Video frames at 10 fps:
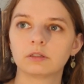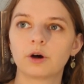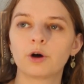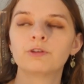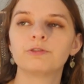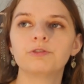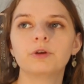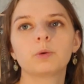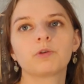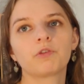
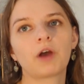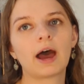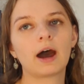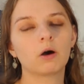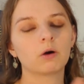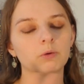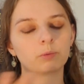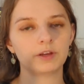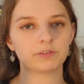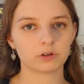overview of how
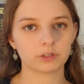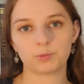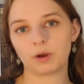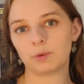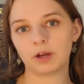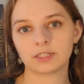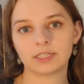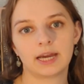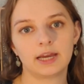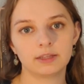we've got to where we are
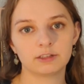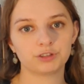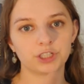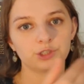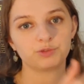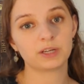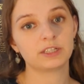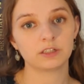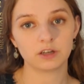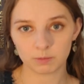today in the tradition of
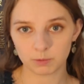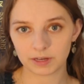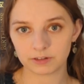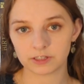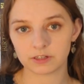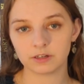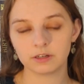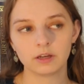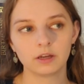Western herbal medicine,